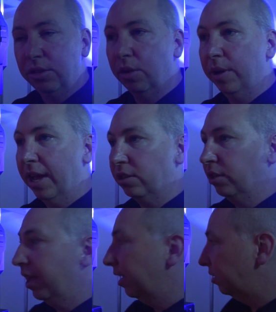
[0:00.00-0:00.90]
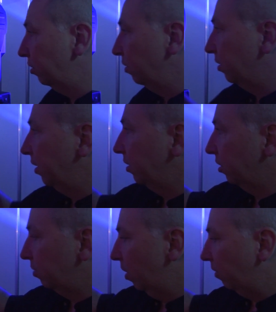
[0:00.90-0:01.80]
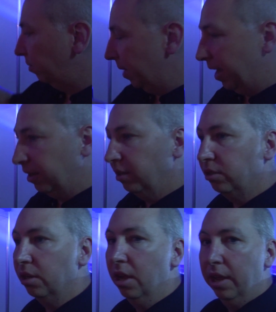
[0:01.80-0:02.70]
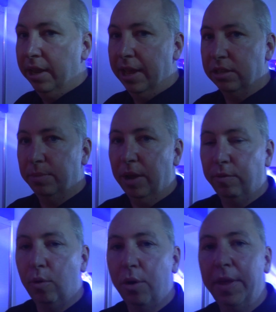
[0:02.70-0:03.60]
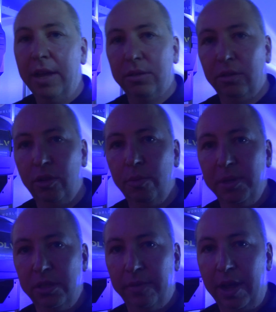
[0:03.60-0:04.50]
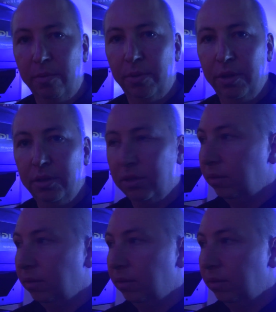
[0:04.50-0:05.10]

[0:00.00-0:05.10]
So it actually has, as you can see, it's a smaller package. It has about 4,000 lumens of output,